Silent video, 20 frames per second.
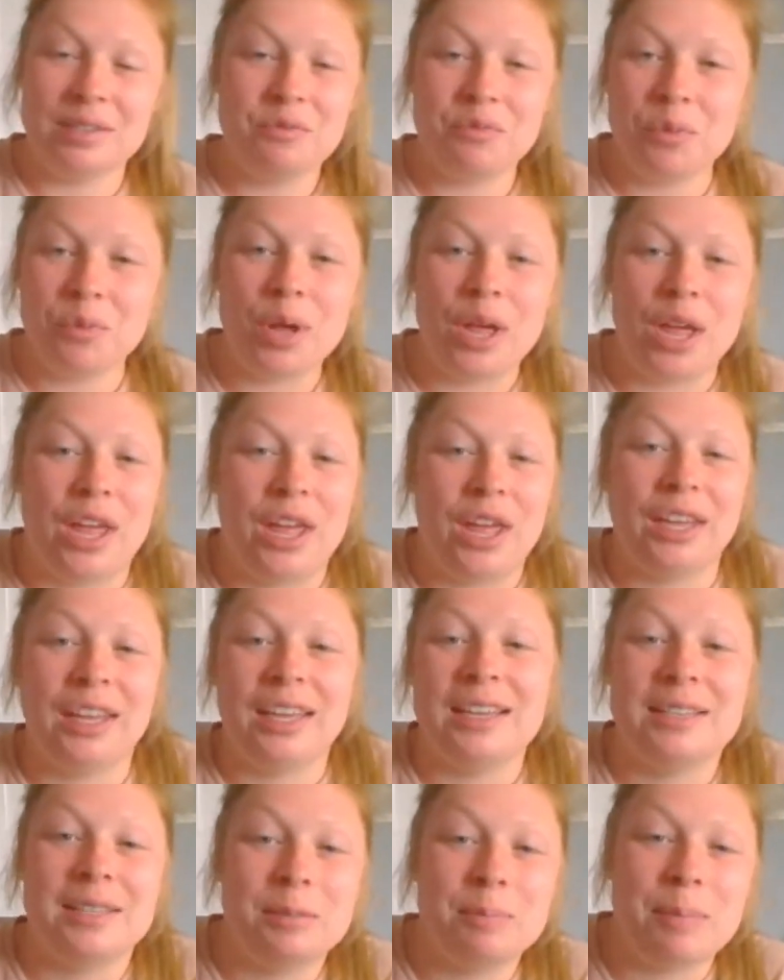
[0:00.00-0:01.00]
piece of
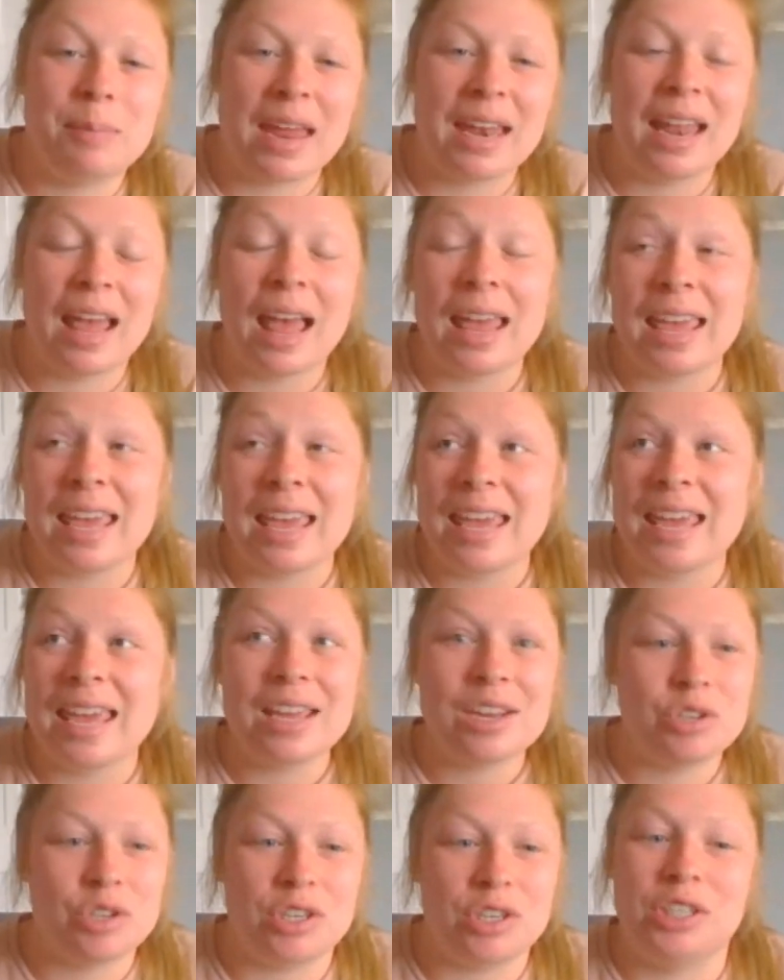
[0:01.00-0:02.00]
work. He's
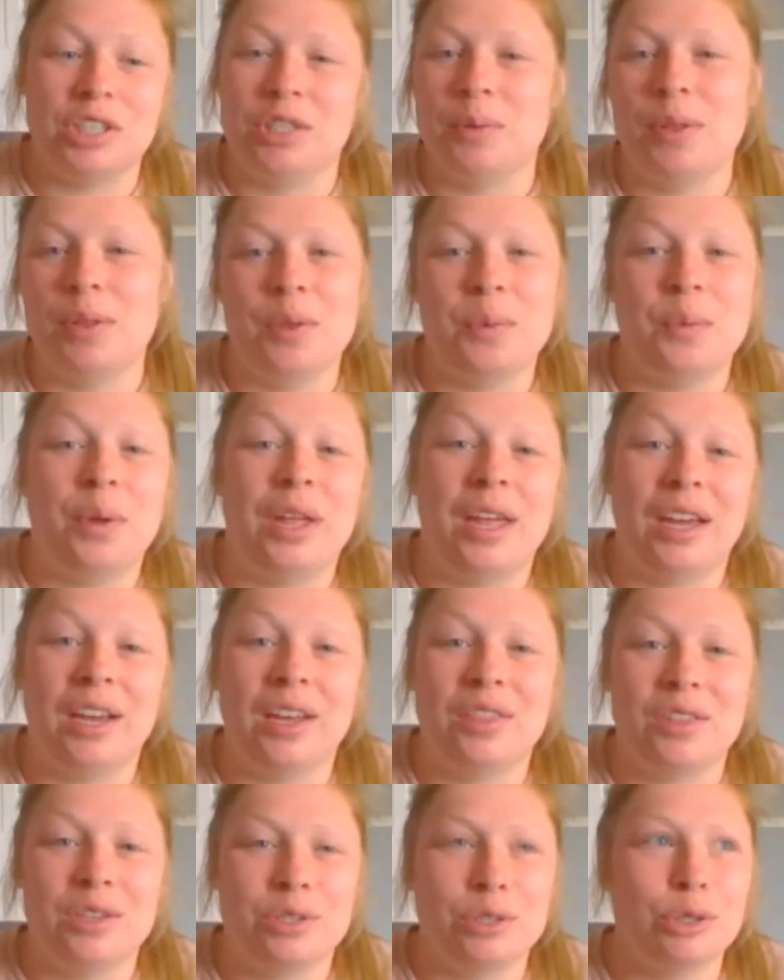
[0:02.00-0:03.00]
spent ages doing the
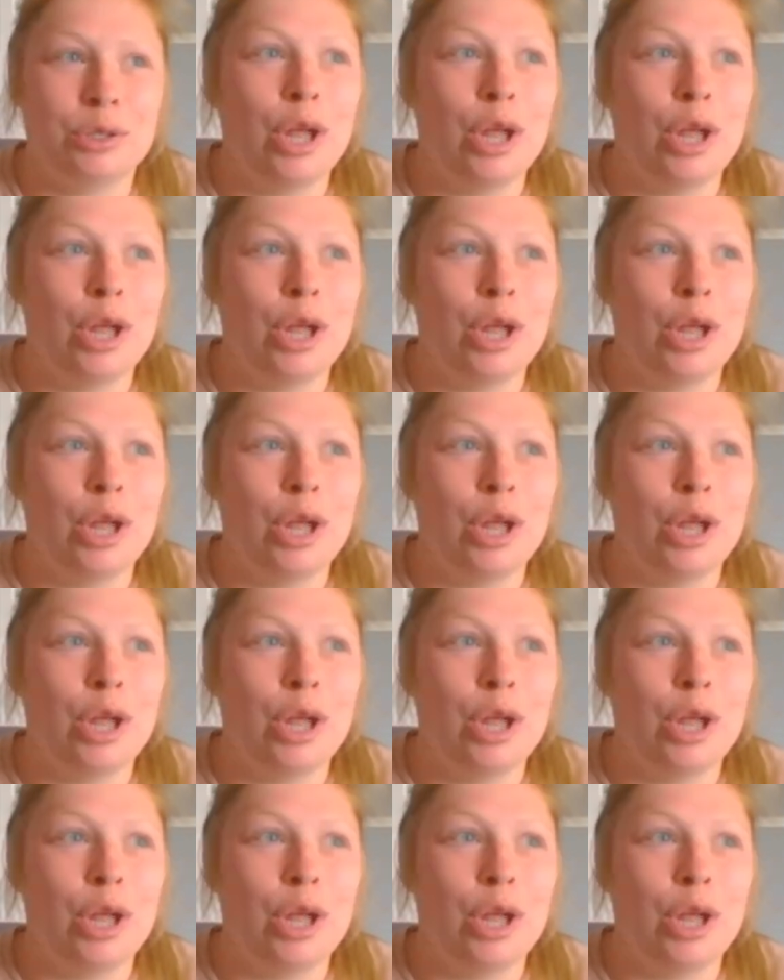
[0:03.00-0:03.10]
work,